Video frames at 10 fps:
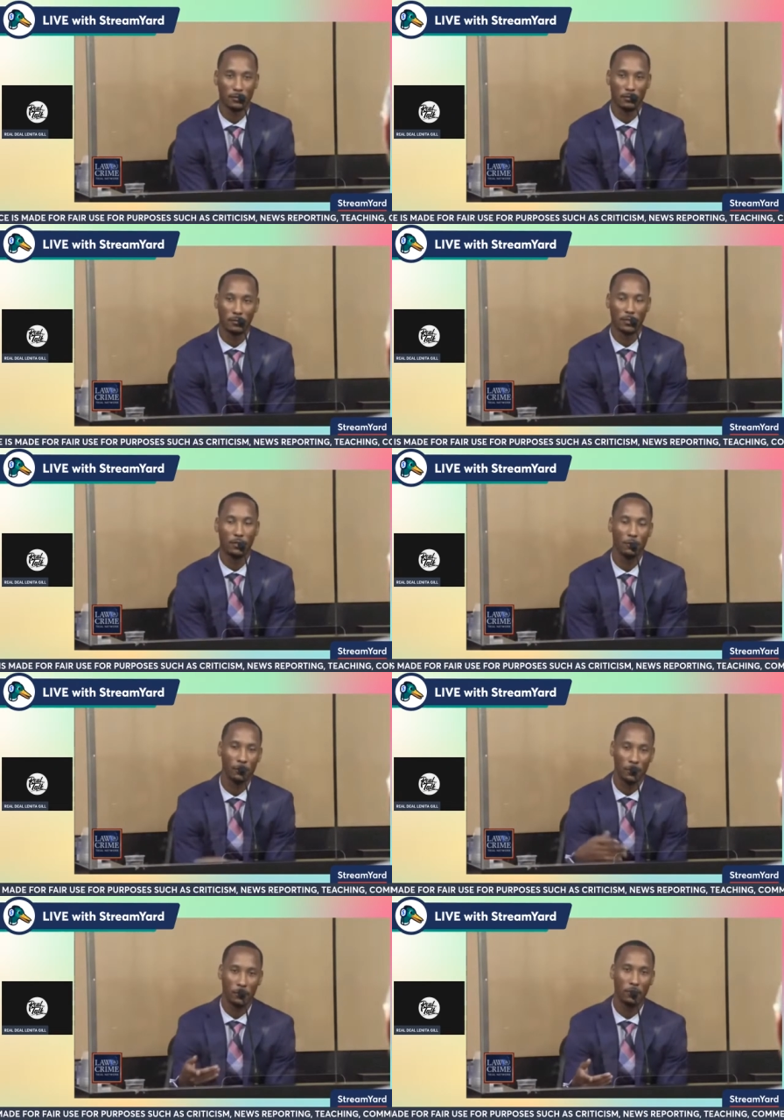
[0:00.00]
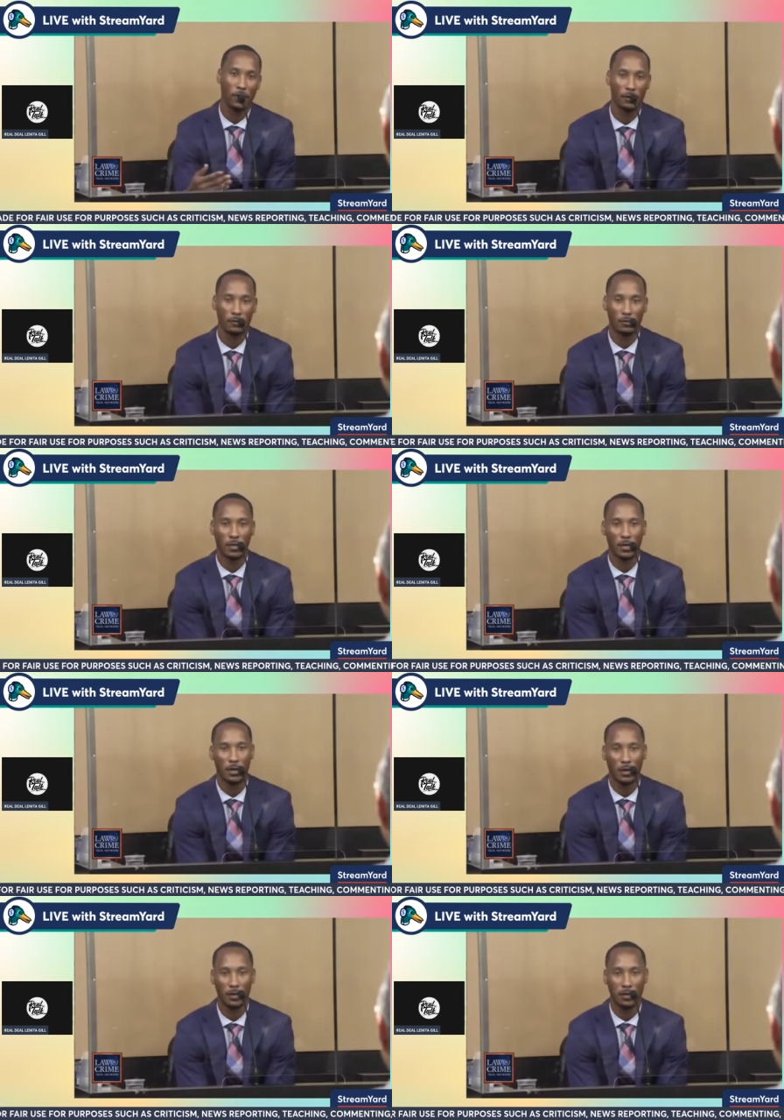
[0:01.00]
she threw it on the ground. Like I
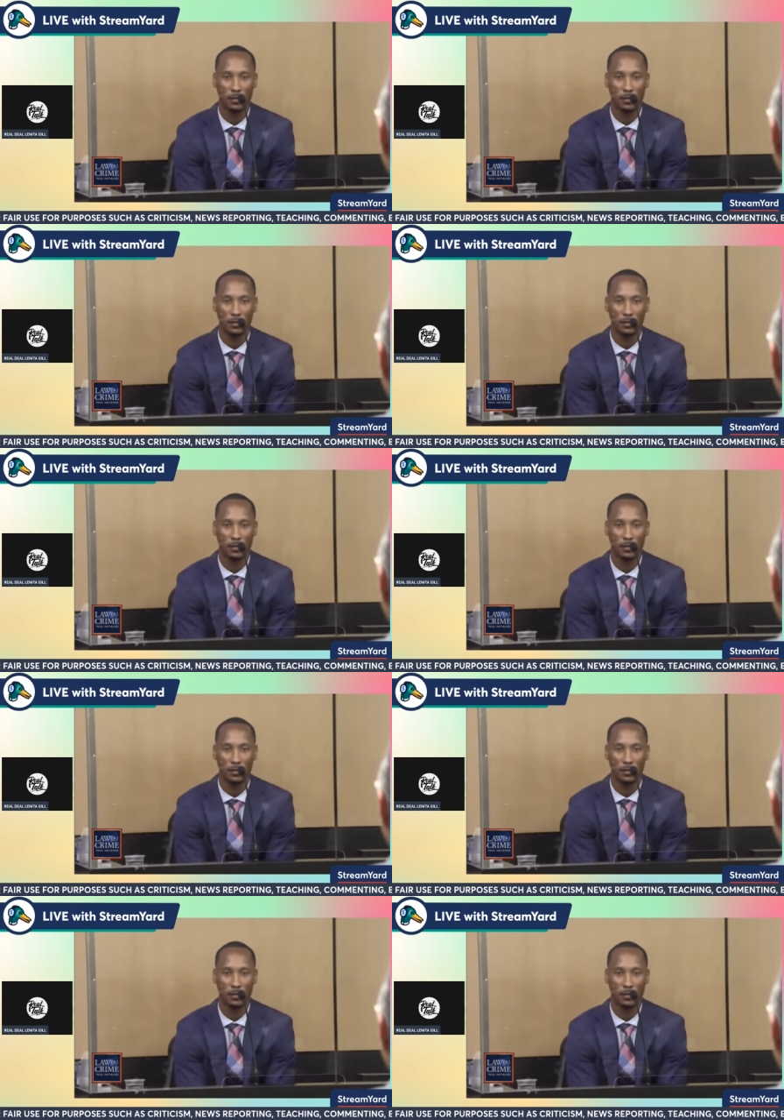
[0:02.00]
had like this